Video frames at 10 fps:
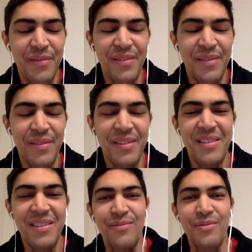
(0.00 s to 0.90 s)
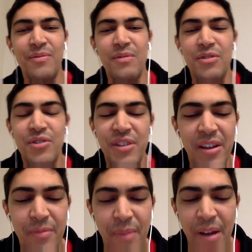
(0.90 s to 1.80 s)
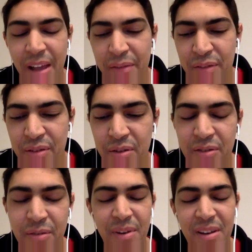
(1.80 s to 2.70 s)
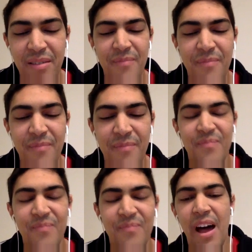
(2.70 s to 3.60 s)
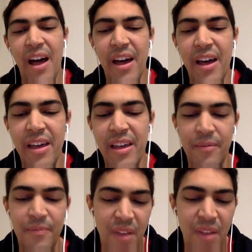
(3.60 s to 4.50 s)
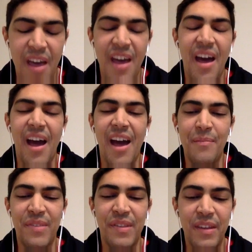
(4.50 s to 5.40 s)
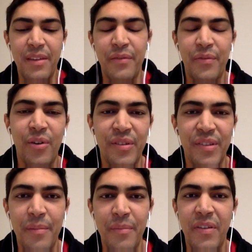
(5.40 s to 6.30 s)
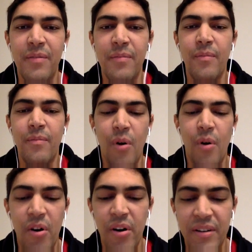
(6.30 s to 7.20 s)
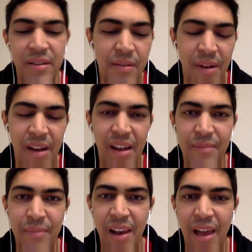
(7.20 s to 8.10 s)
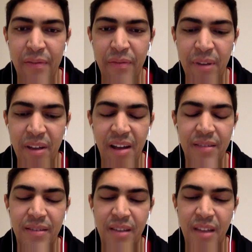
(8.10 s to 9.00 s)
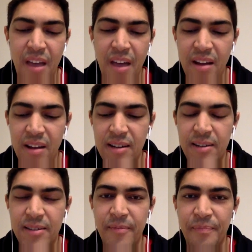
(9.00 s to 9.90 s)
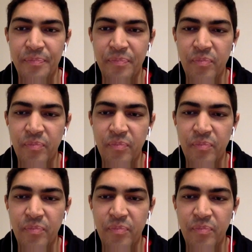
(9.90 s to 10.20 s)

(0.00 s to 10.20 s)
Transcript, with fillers: in Rio de Janeiro, my life is good. But I I'm seeking for something more in my in my life because um,